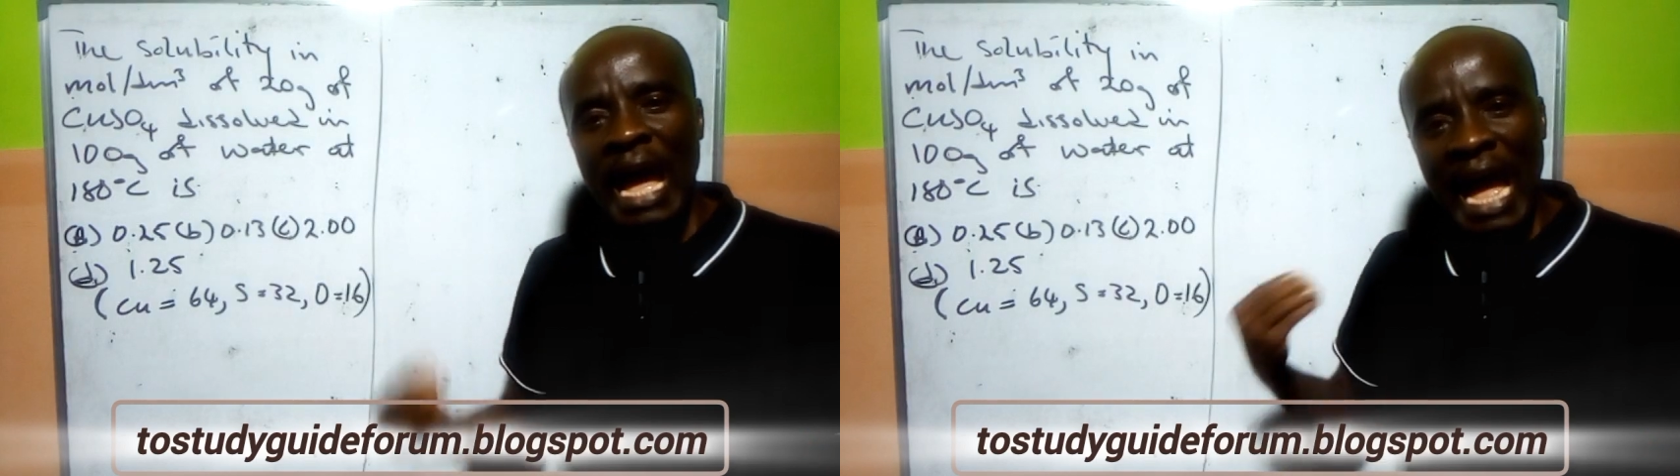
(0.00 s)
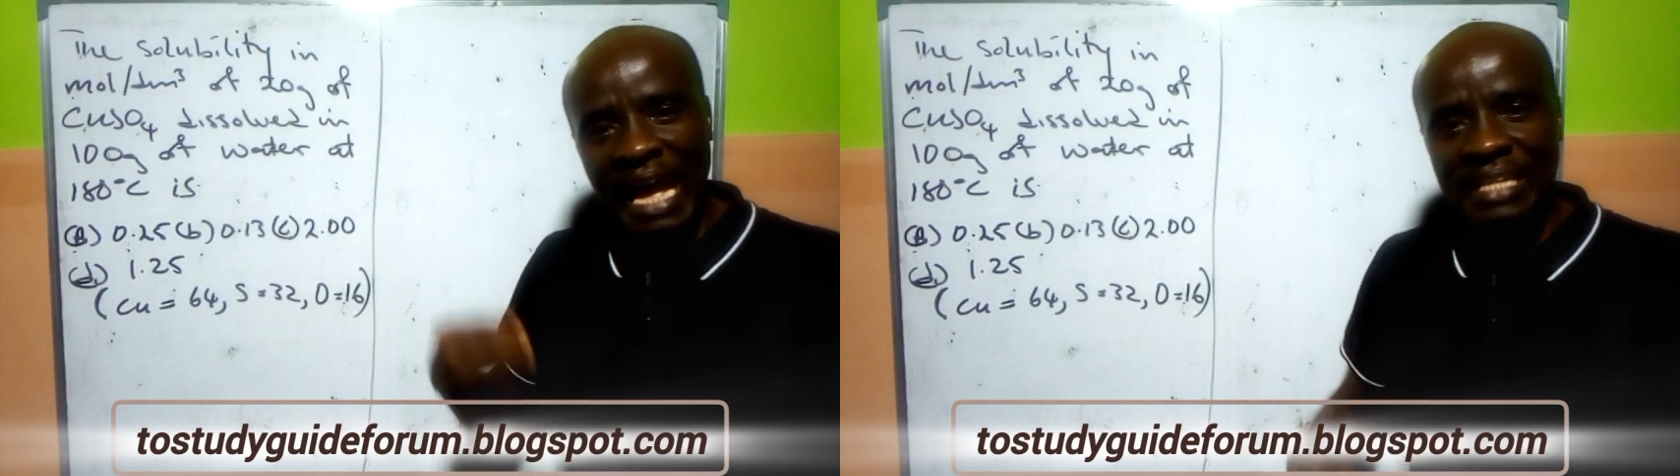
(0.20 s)

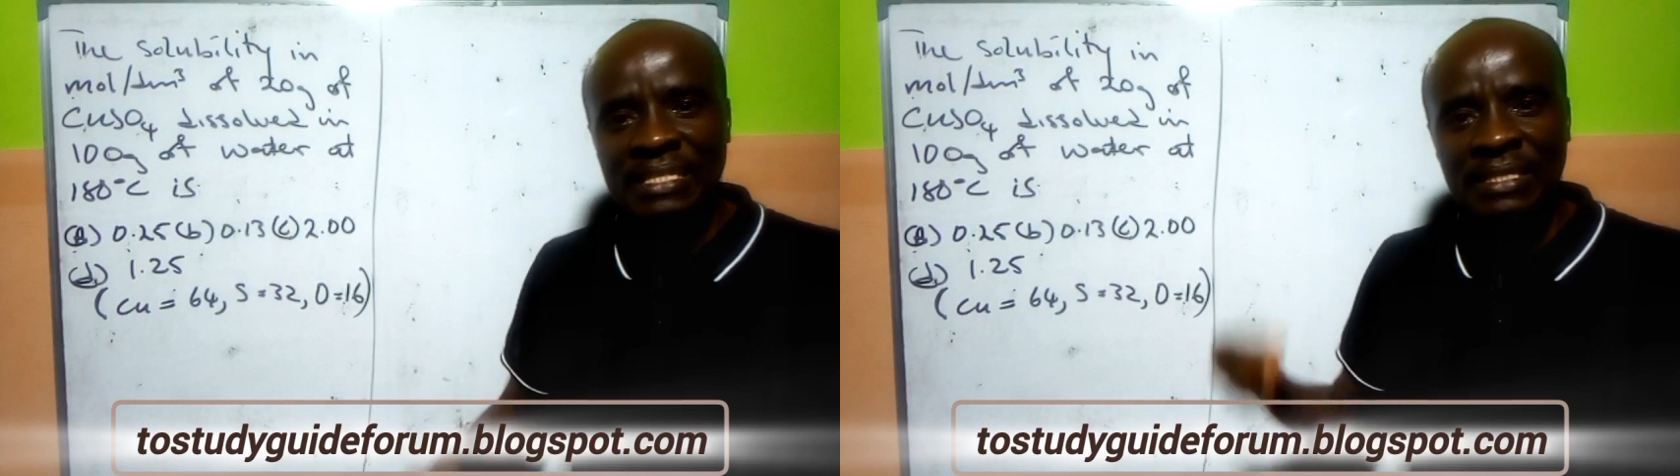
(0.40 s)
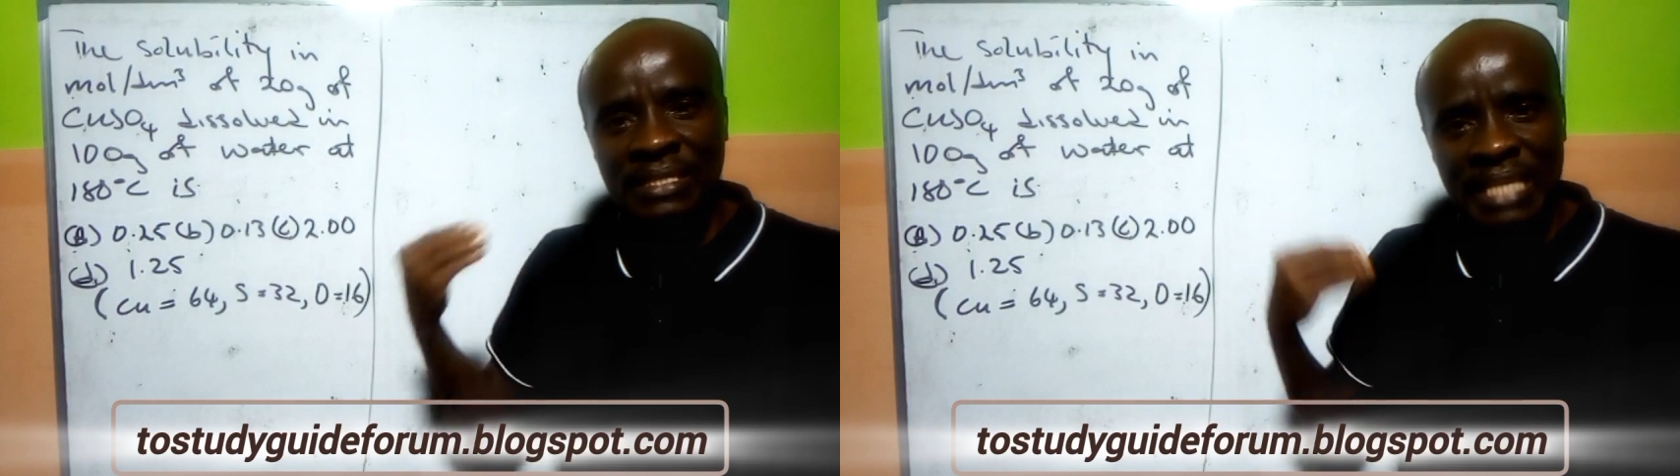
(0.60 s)
at
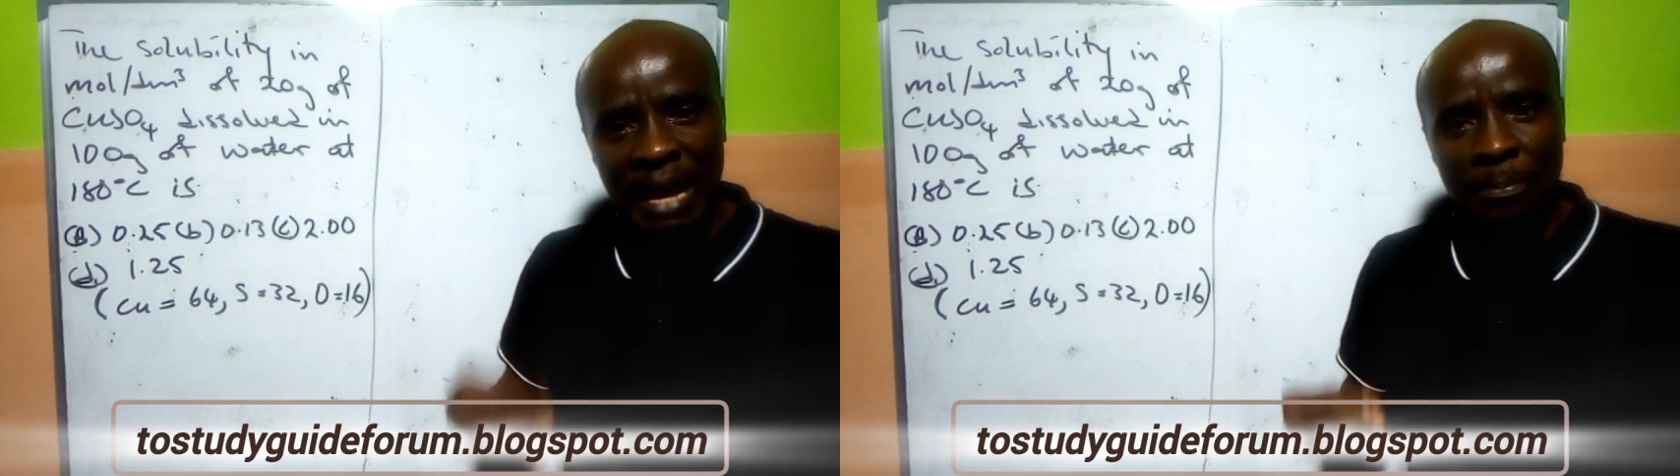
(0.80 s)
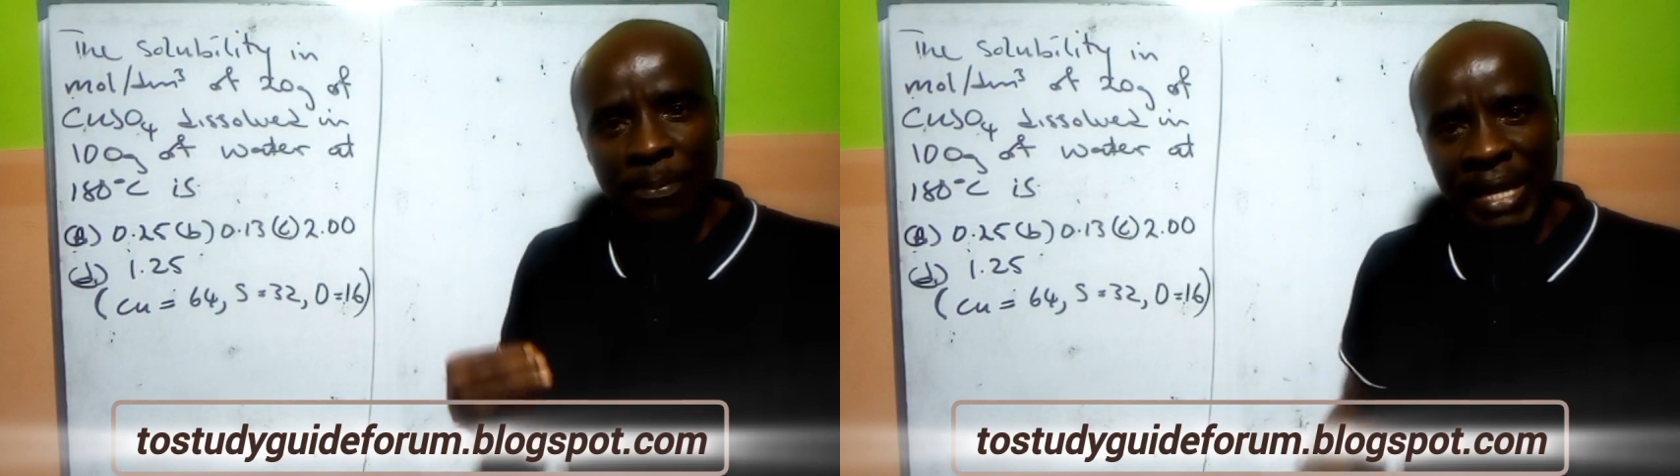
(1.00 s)
that